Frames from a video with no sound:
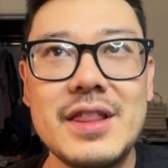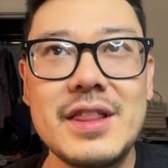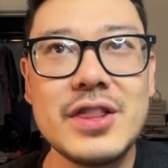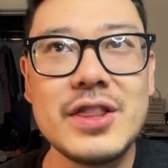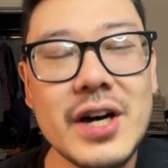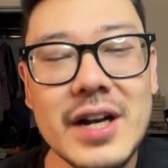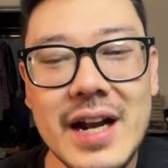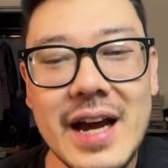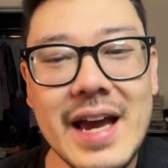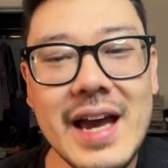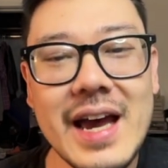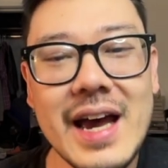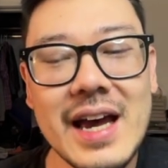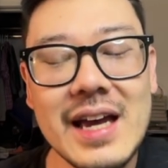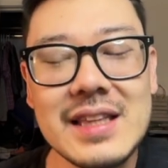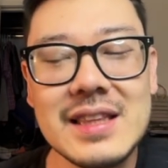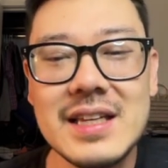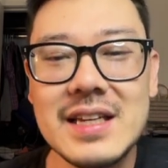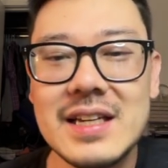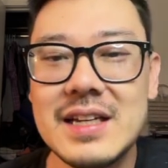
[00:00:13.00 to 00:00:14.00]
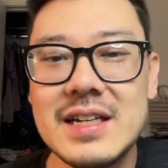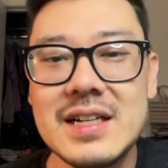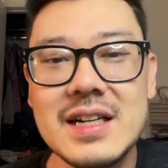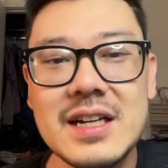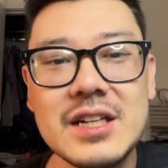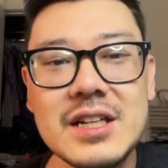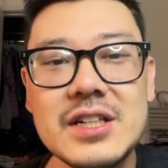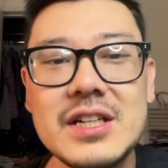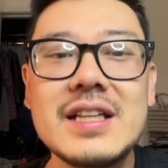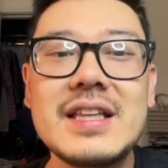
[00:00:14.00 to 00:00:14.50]
thought I had like
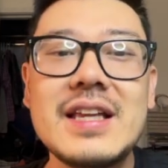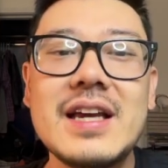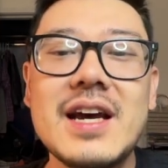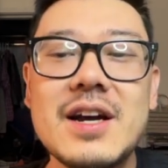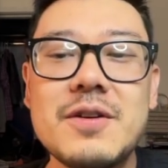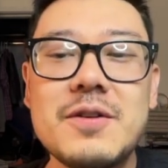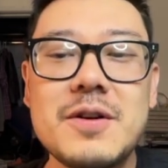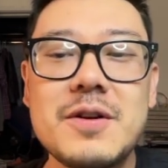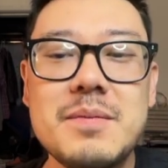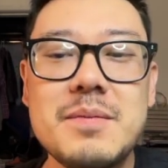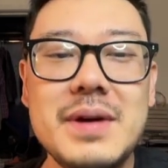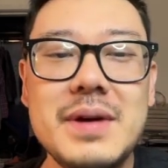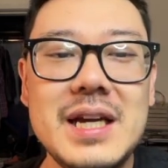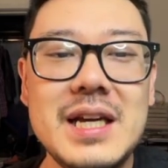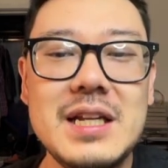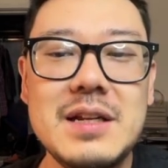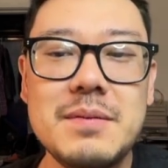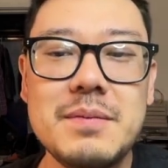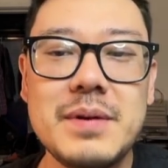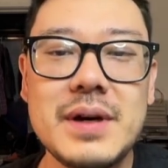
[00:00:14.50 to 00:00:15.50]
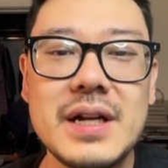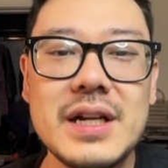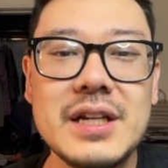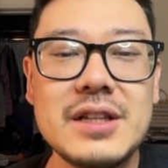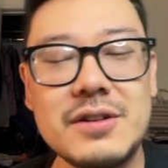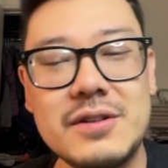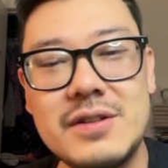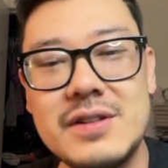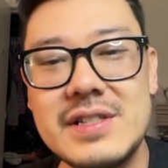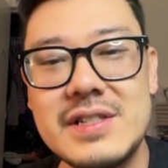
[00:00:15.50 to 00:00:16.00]
a good attack or a mate, but it
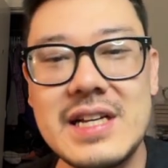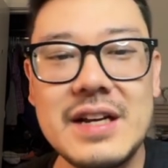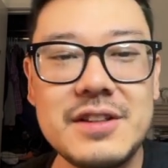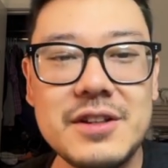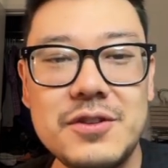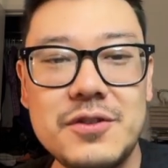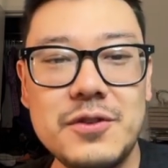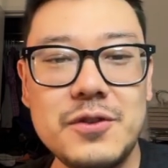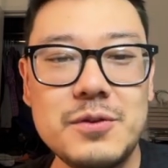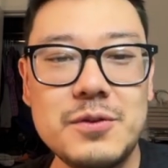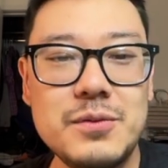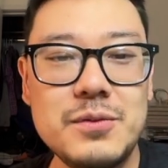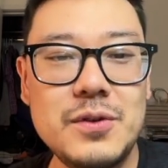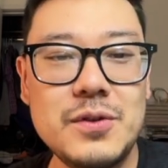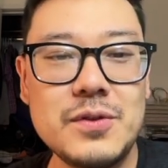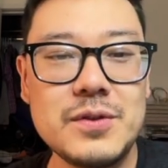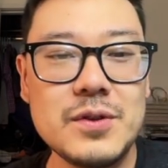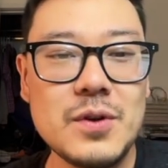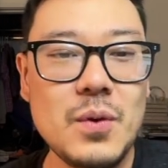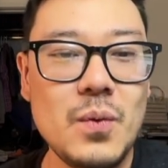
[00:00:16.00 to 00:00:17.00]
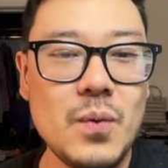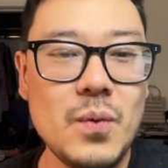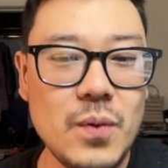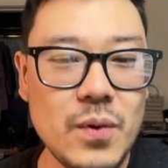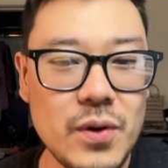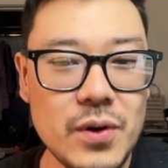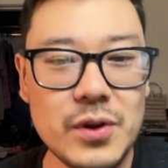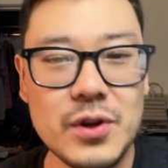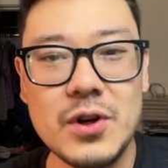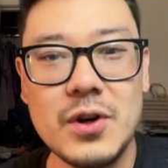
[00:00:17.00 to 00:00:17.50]
turns out that those moves
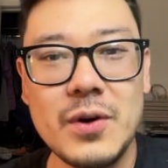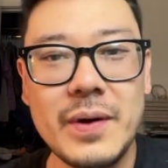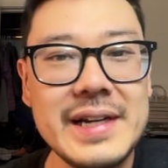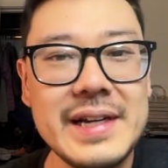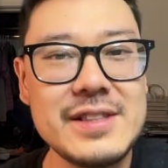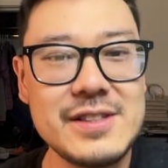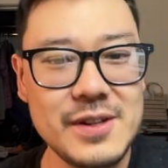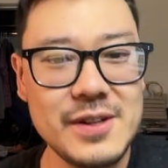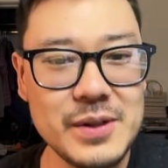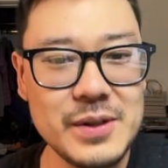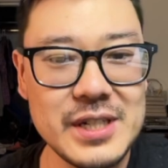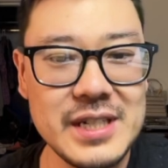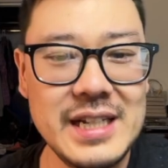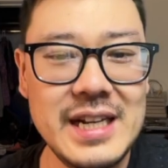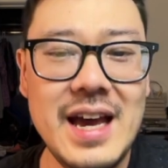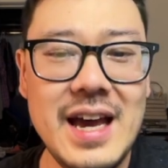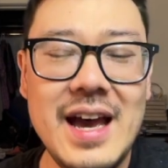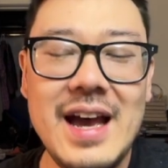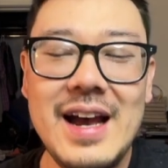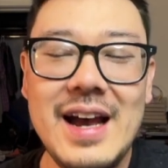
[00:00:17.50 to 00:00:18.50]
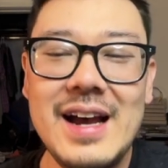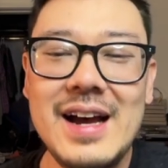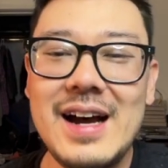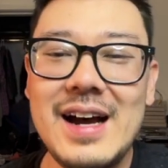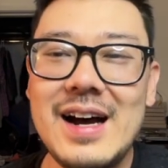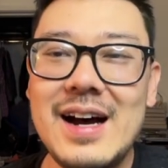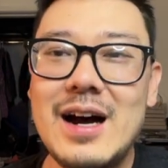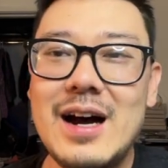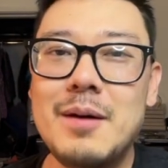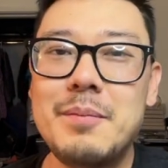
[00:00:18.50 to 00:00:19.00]
weren't quite so good.
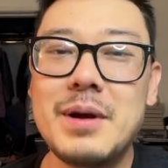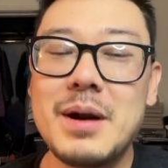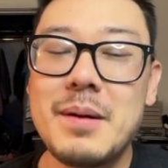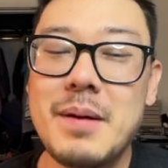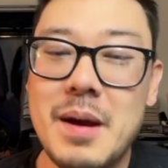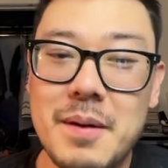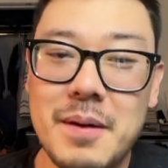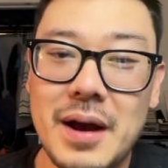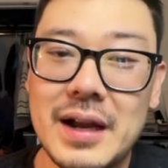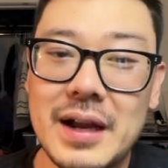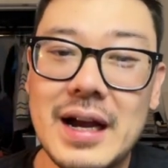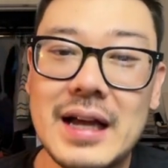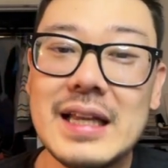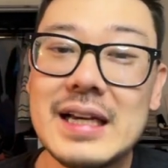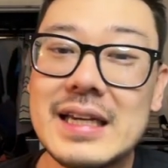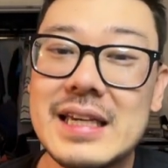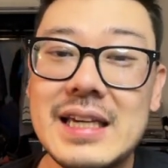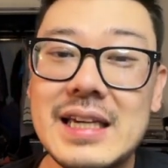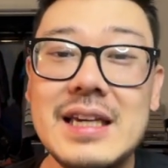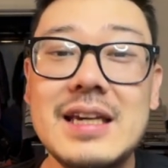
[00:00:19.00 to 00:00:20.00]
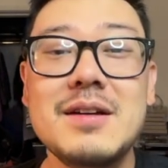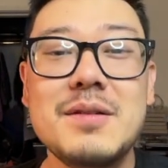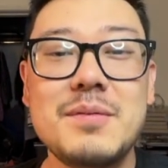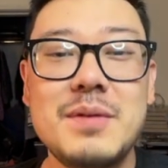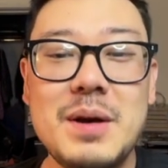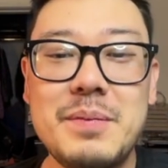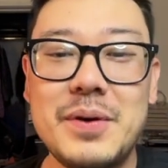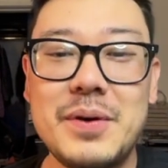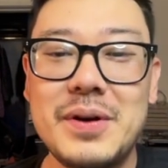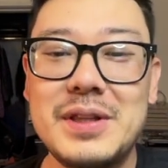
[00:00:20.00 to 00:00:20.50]
But I got lucky, my
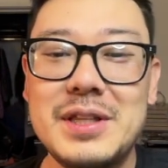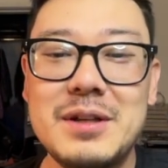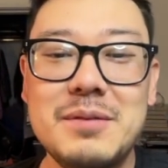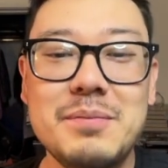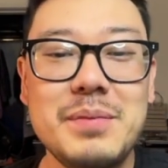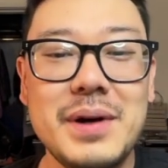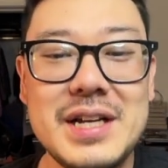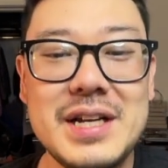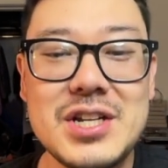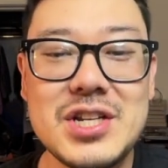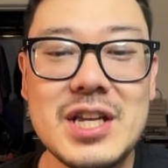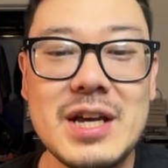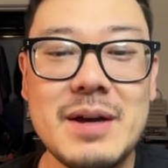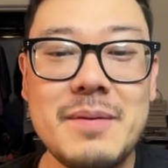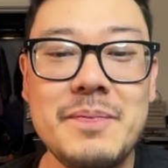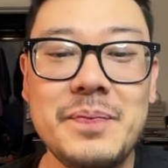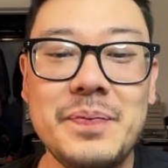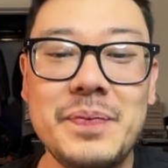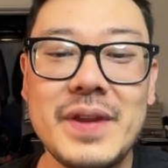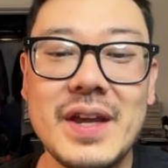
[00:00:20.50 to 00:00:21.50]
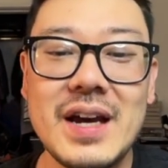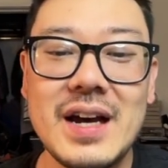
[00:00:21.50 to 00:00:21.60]
opponent didn't punish them.